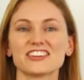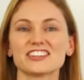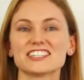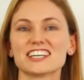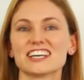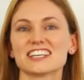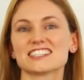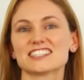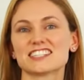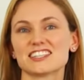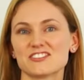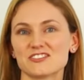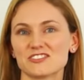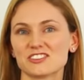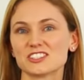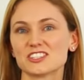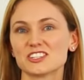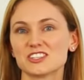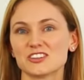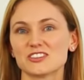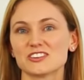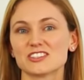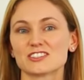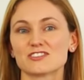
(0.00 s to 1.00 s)
testing we'll
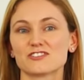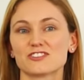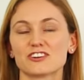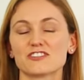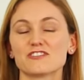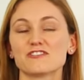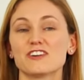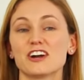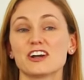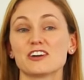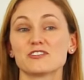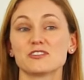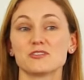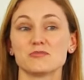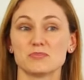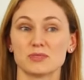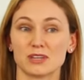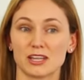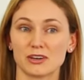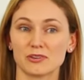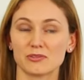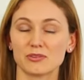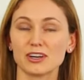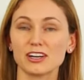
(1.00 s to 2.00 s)
do is for viral
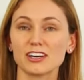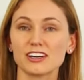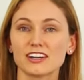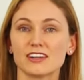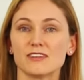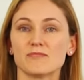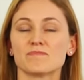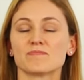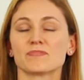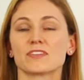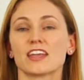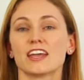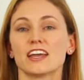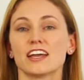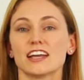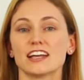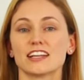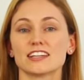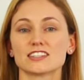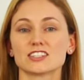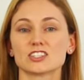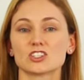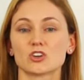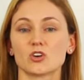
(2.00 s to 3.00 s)
blood work.
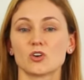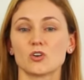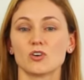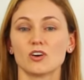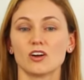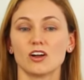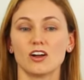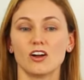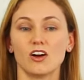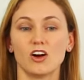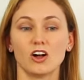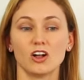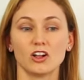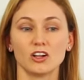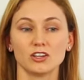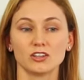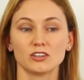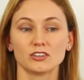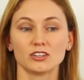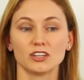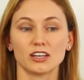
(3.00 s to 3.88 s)
And so all